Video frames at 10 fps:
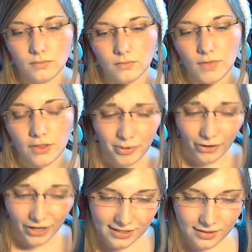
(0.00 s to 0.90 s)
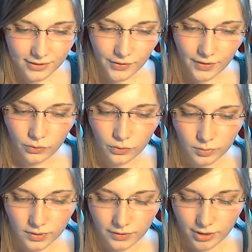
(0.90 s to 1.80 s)
The prices are then
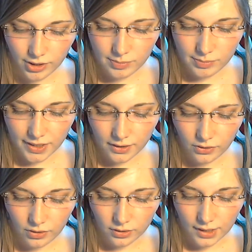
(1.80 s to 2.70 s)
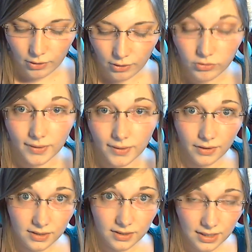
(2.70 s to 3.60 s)
normally very dependent on how crowded the
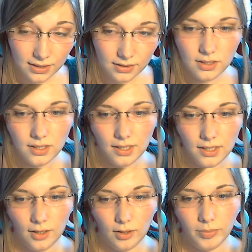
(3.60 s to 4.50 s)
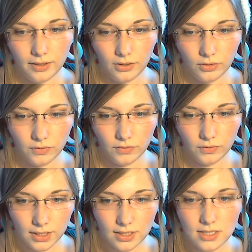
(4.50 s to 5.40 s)
city is, how big the
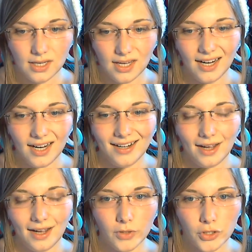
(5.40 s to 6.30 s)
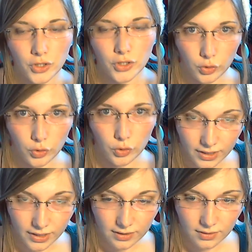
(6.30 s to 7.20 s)
university is, and how much
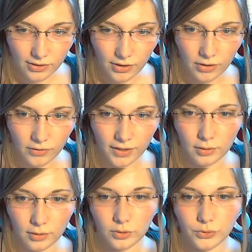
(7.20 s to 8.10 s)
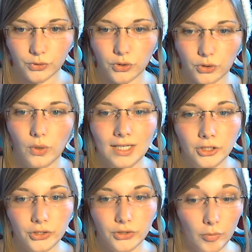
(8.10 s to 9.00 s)
dormitories there are available. So
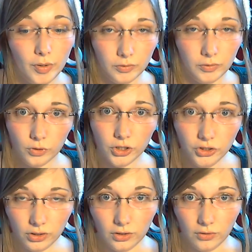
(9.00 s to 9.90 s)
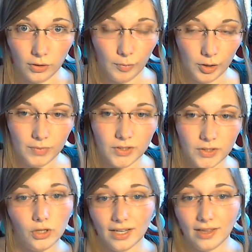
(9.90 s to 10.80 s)
are people forced to look for apartments,
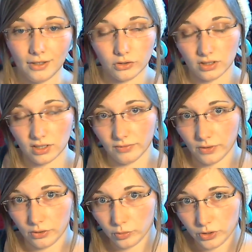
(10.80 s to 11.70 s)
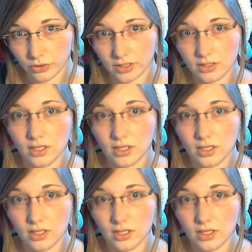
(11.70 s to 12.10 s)
or can they also live in the dormitories?